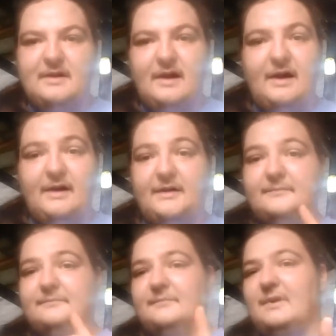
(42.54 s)

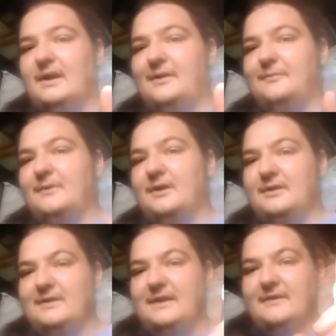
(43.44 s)
I'm not
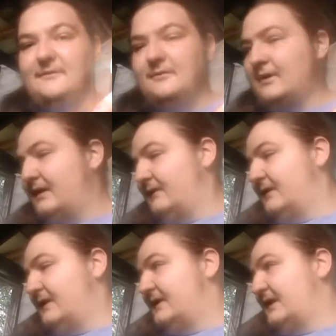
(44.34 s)
going to take full credit
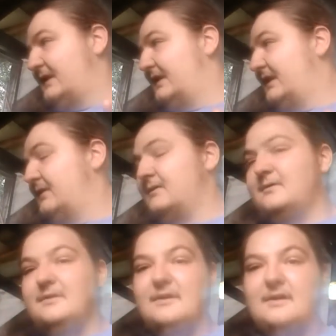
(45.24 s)
for this idea.
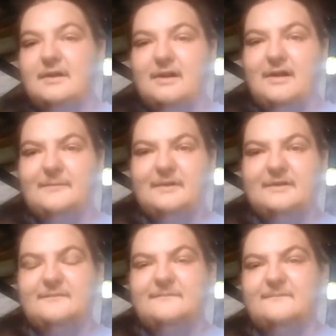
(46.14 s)
I'm not
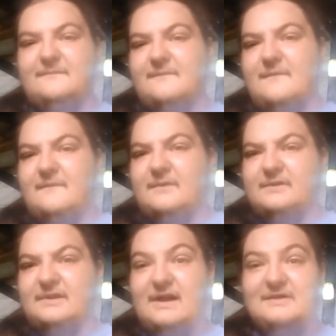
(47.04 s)
the
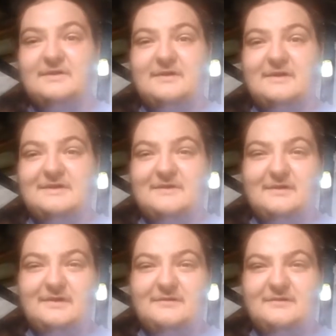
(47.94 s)
first. I saw this
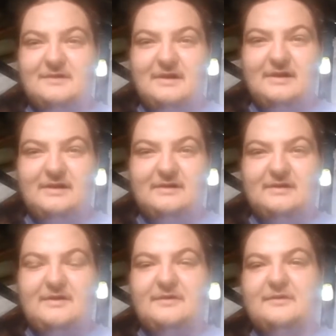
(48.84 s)
on
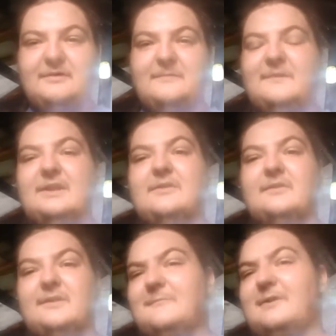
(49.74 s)
another YouTube video
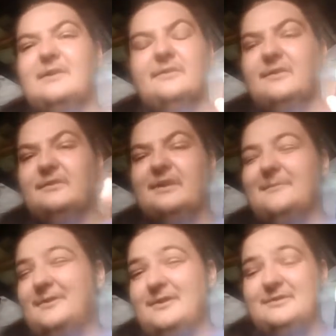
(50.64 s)
somewhere else a long
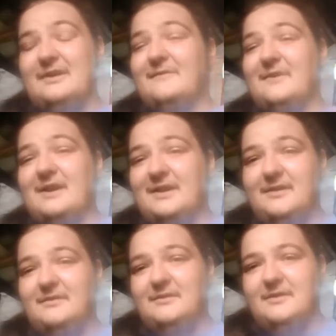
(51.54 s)
time ago. I tried to find
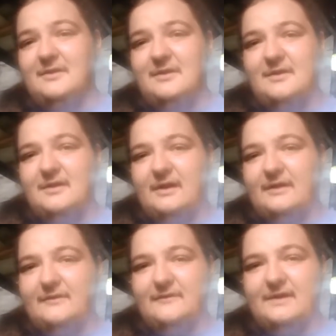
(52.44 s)
it. I
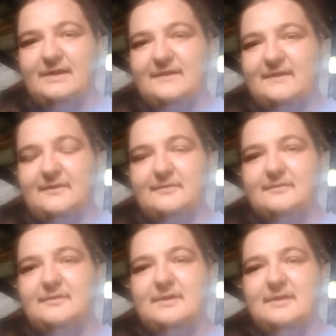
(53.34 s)
couldn't find it. So
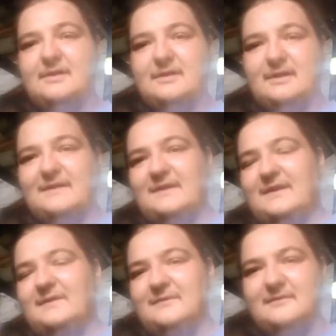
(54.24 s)
let's
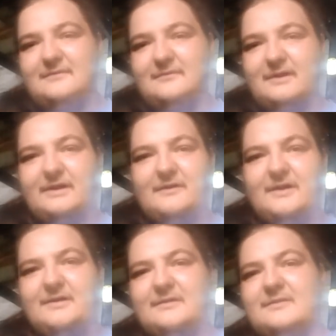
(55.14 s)
get working on it.